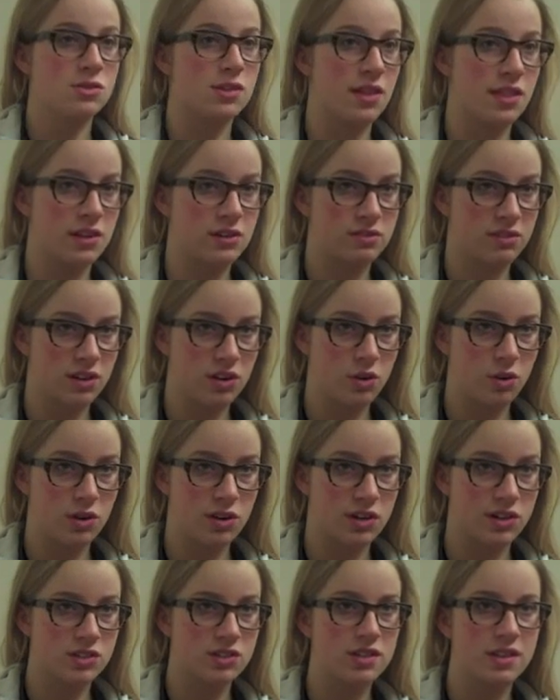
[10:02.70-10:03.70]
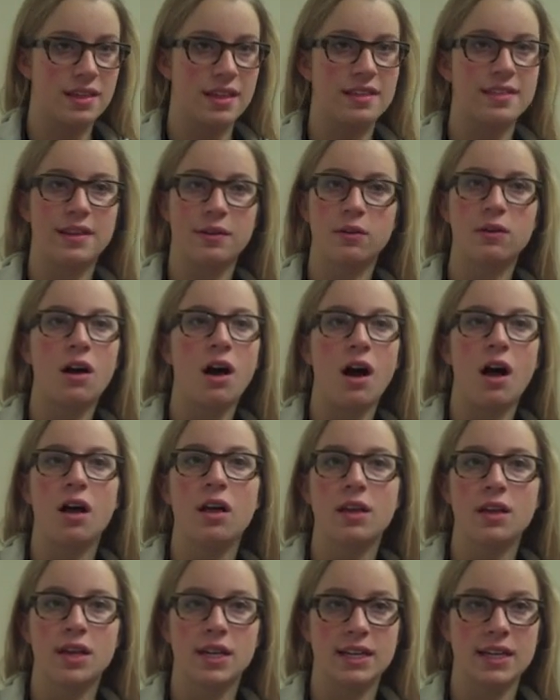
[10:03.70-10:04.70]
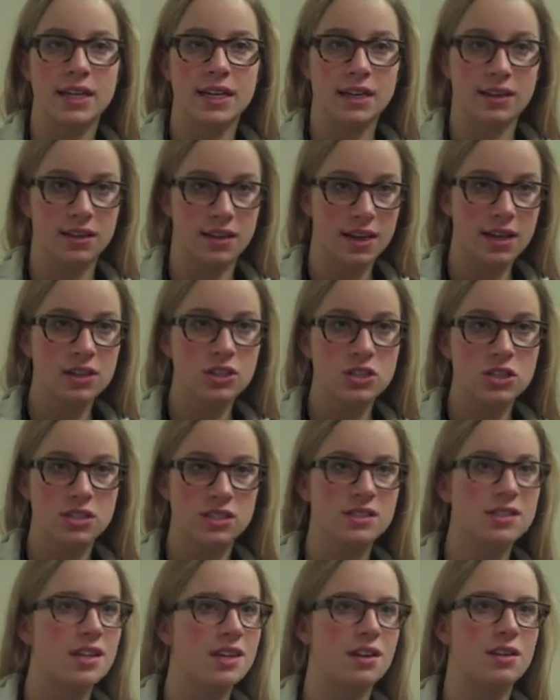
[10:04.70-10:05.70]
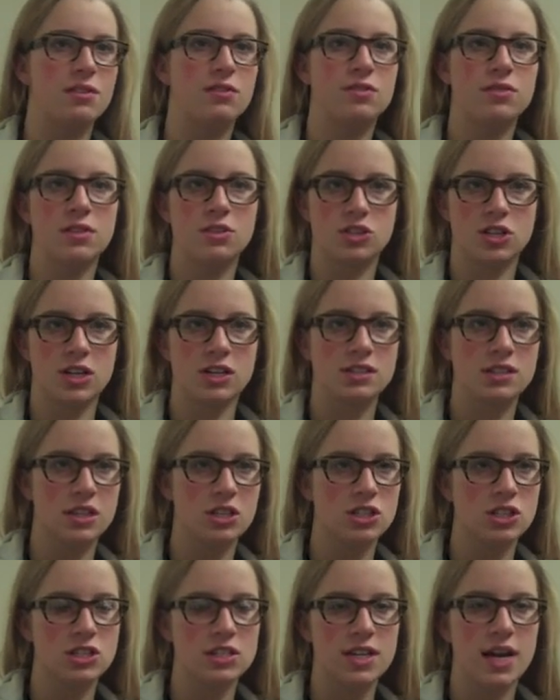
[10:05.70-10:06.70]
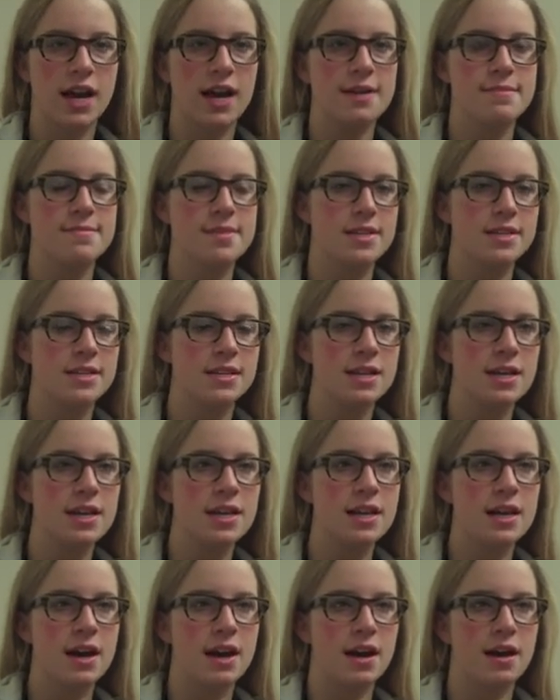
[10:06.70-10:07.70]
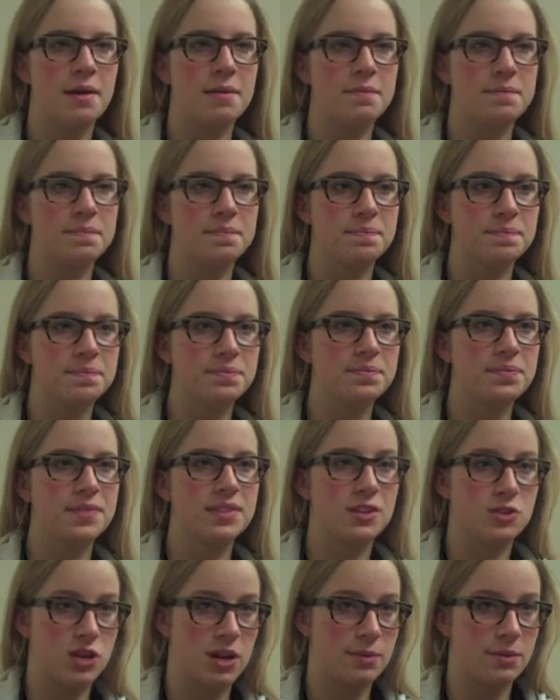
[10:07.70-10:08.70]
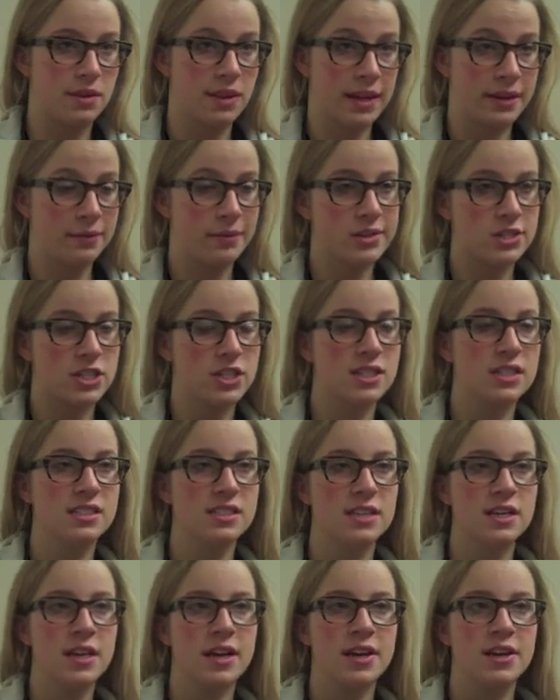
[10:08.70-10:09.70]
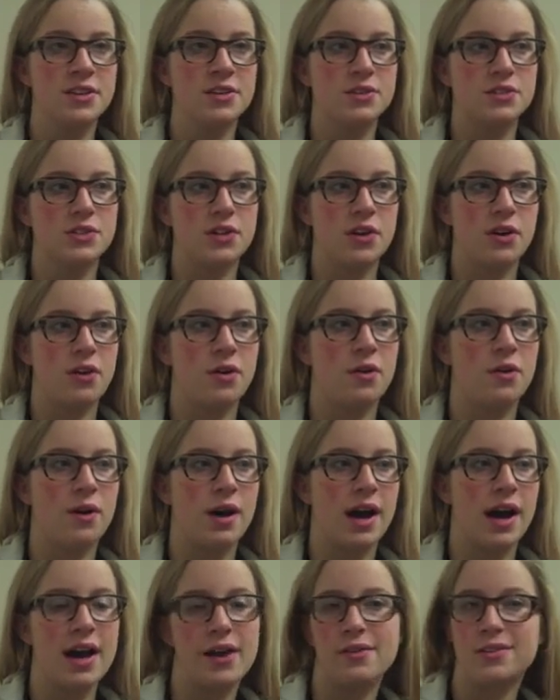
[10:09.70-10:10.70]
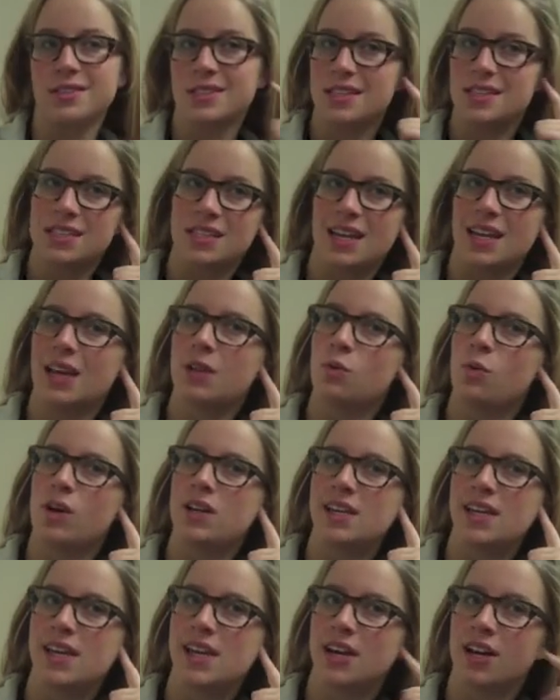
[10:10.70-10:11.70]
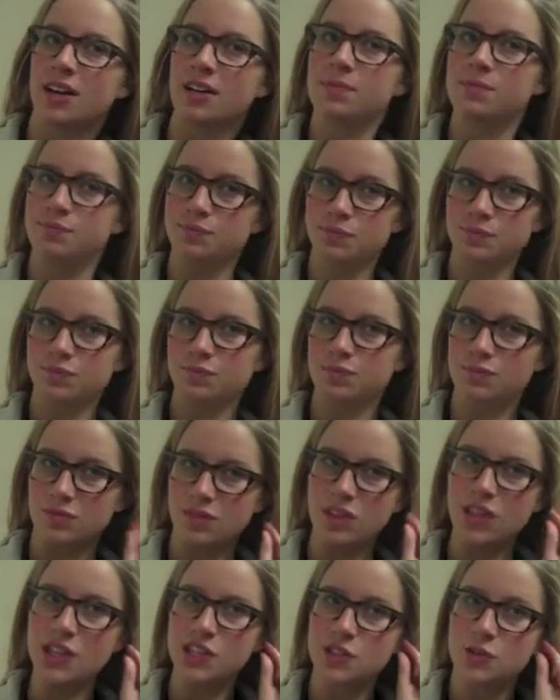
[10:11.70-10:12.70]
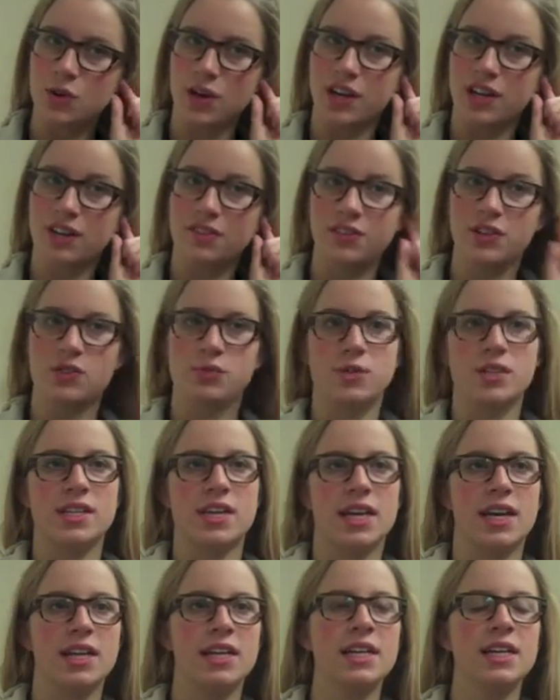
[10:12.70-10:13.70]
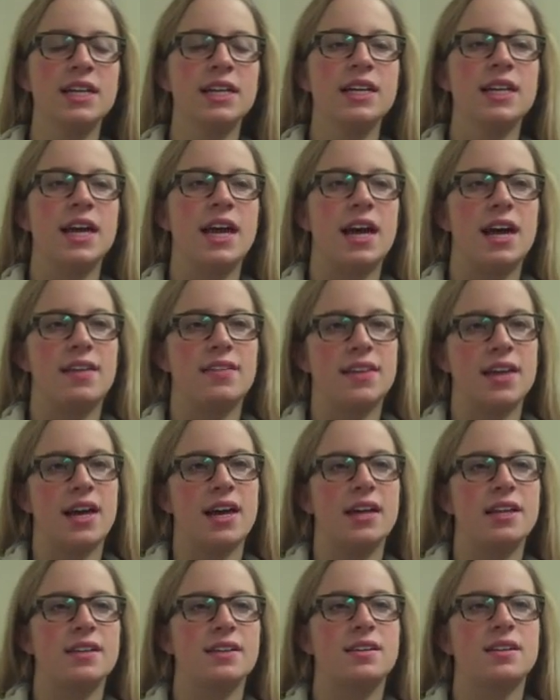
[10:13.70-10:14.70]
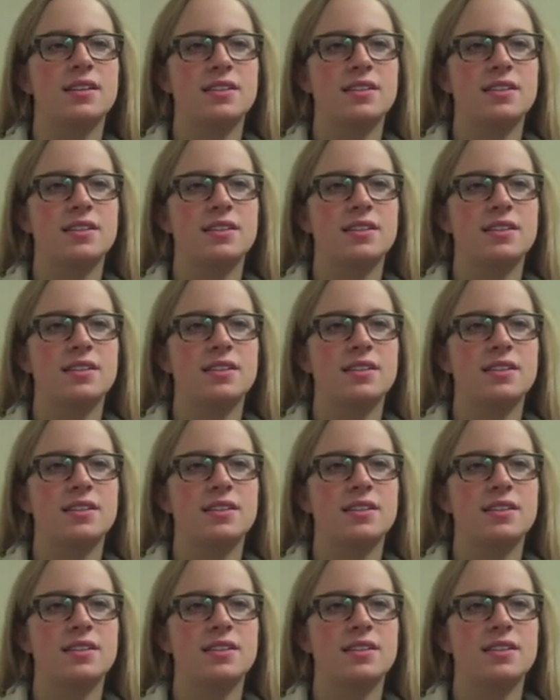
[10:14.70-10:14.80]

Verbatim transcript: another recorder so that they were all in English instead of the translation time and um, the tribal languages. So I was listening in one ear to our interviews we did and then